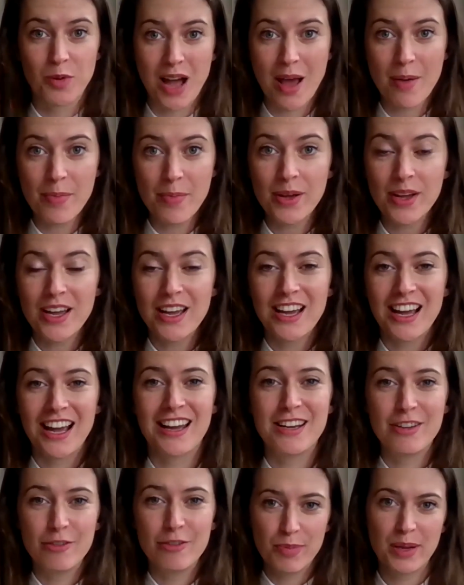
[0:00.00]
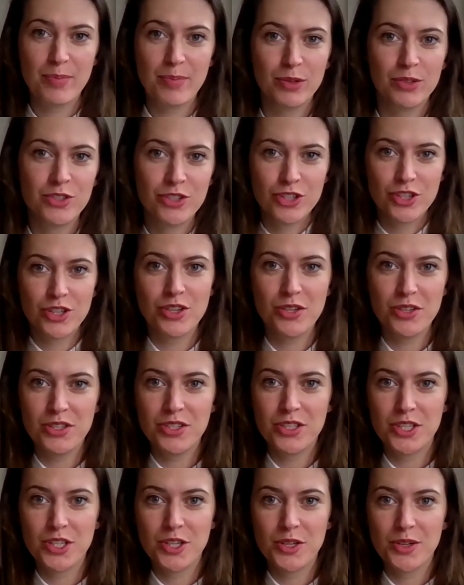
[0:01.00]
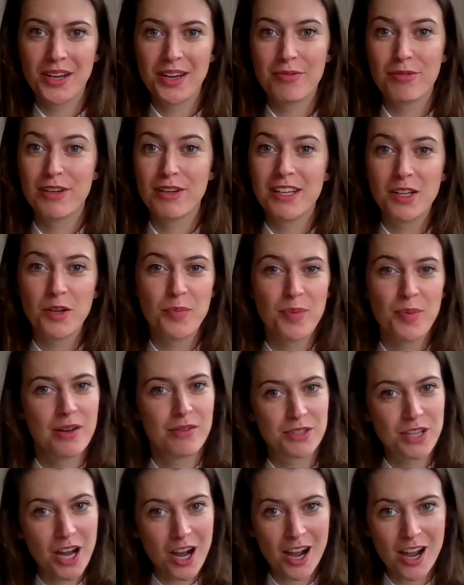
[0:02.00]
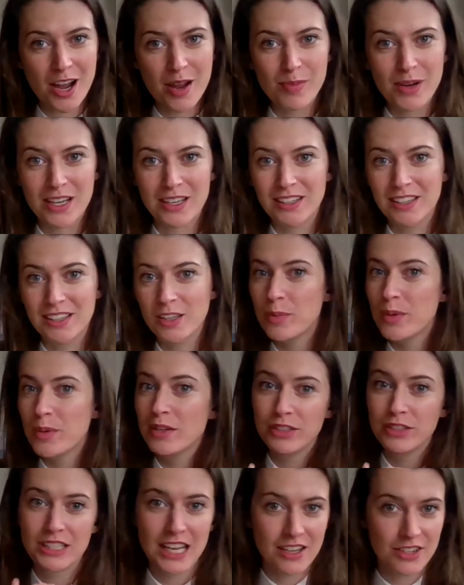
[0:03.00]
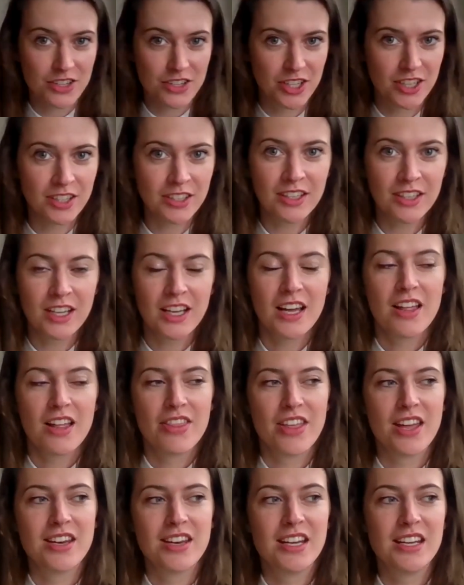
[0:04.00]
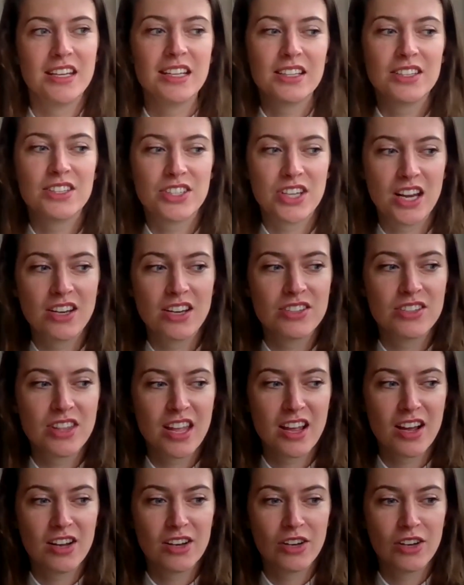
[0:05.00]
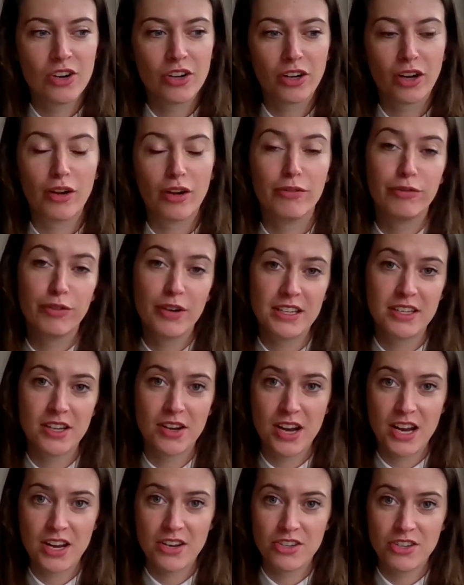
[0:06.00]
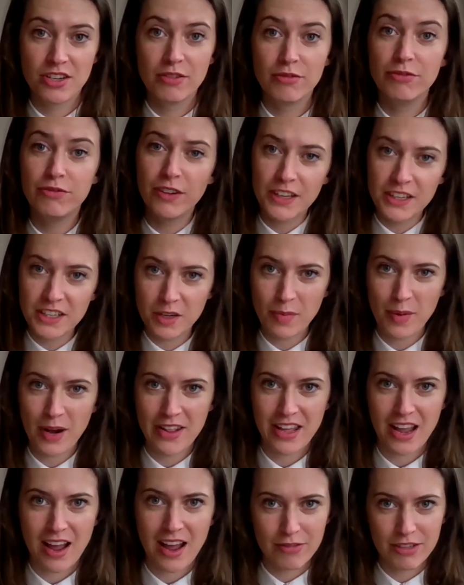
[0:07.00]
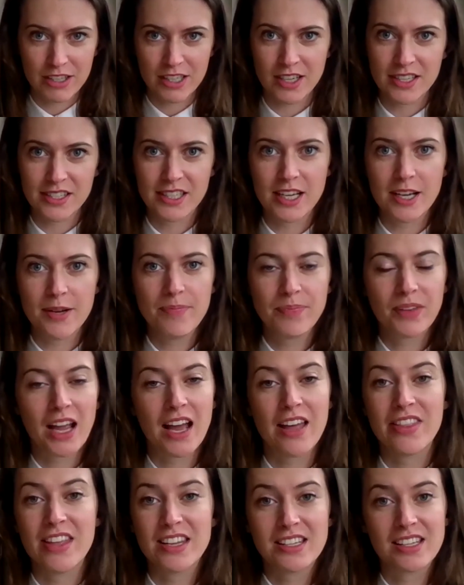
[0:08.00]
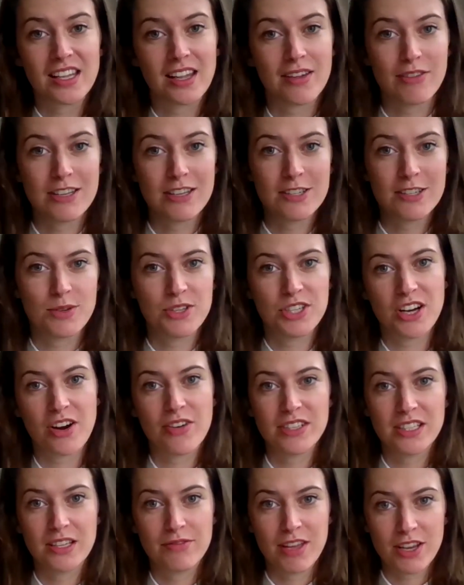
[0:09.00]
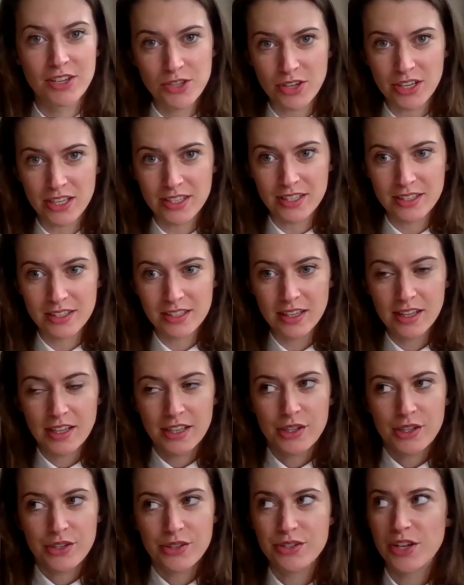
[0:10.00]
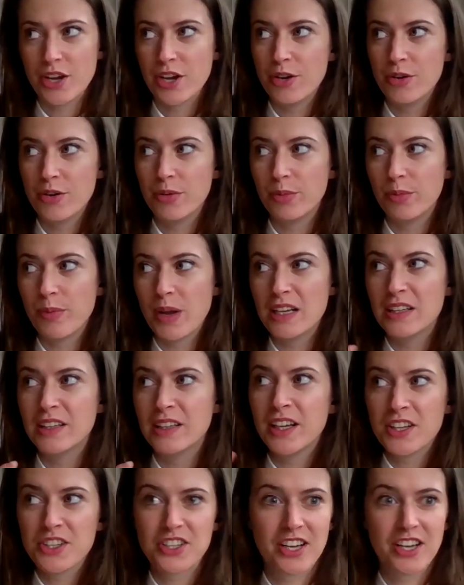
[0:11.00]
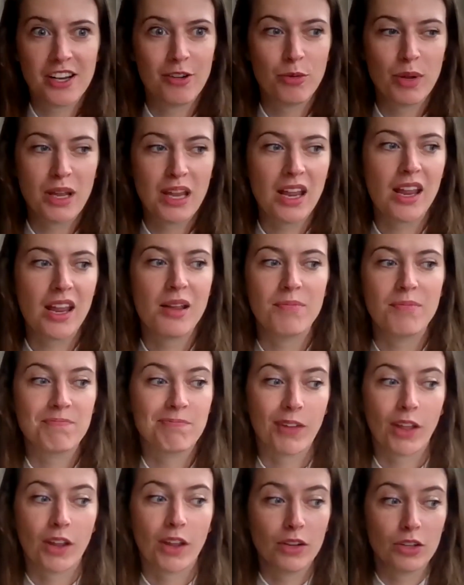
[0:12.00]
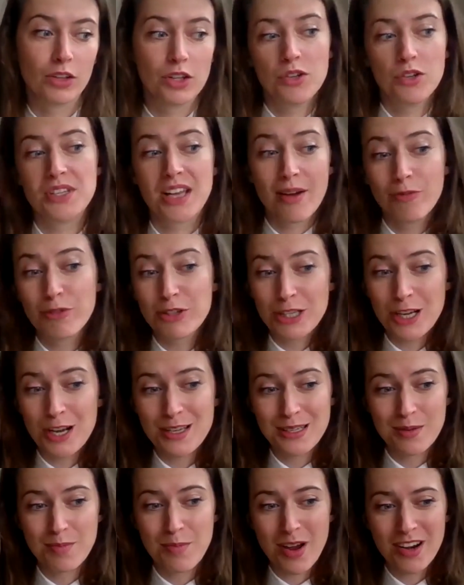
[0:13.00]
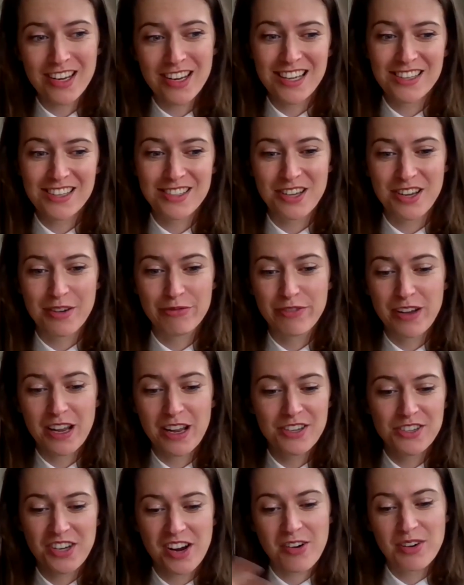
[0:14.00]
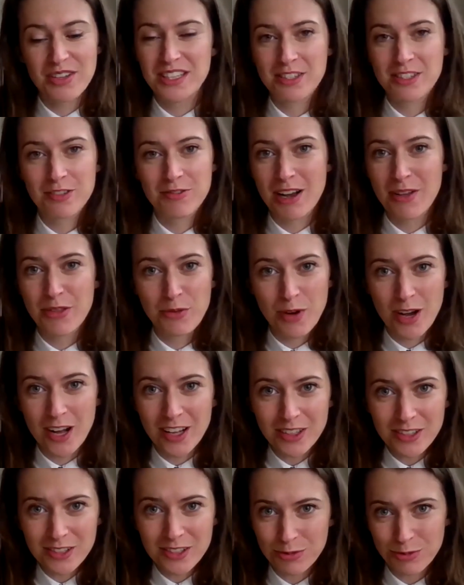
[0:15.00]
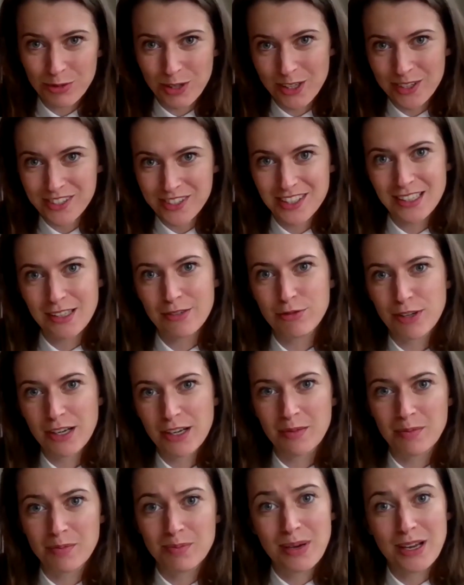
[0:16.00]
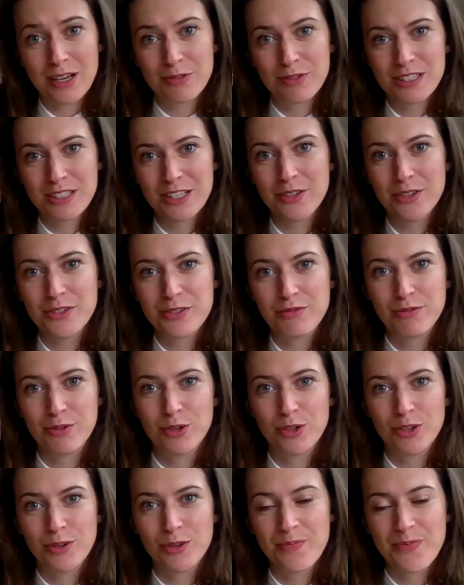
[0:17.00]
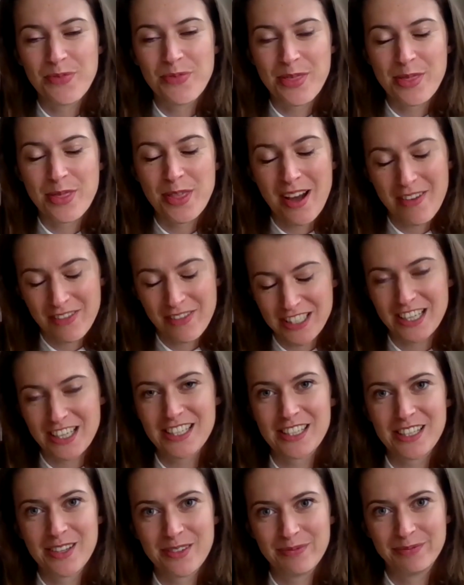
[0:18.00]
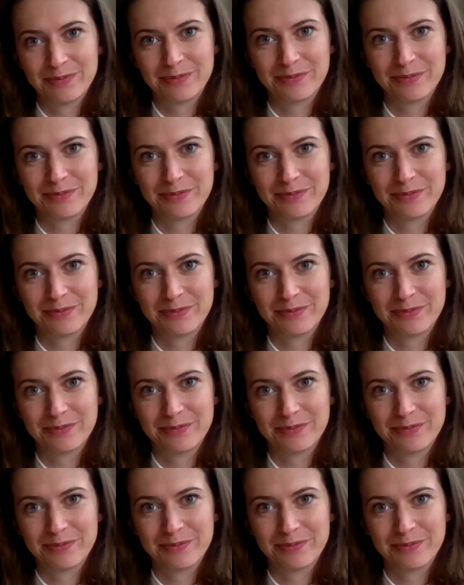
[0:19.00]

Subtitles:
web. And if people choose to give a little bit of time and a little bit of attention, then in exchange, they unlock a free donation funded by the advertiser, and they can give it to a charity of their choice. So in a nutshell, we use advertising money to fund charities around the world whilst delivering better results for the advertiser.